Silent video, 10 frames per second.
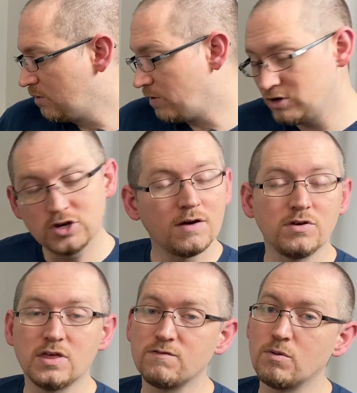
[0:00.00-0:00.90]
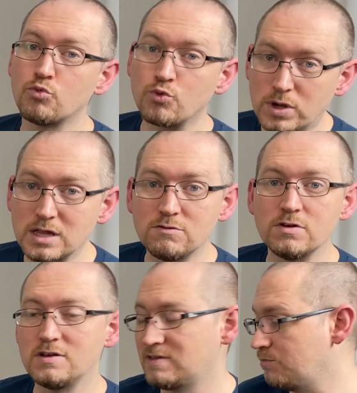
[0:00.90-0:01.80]
ranging everything from really,
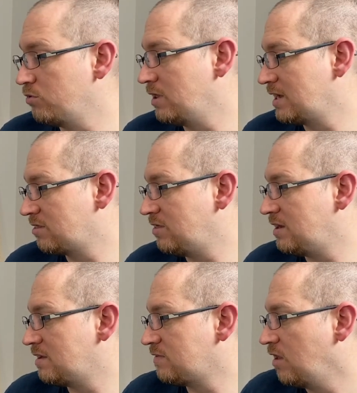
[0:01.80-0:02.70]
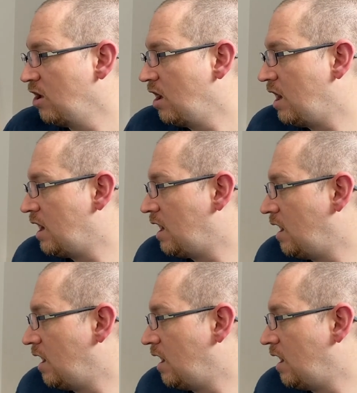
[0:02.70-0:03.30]
really simple like this uh,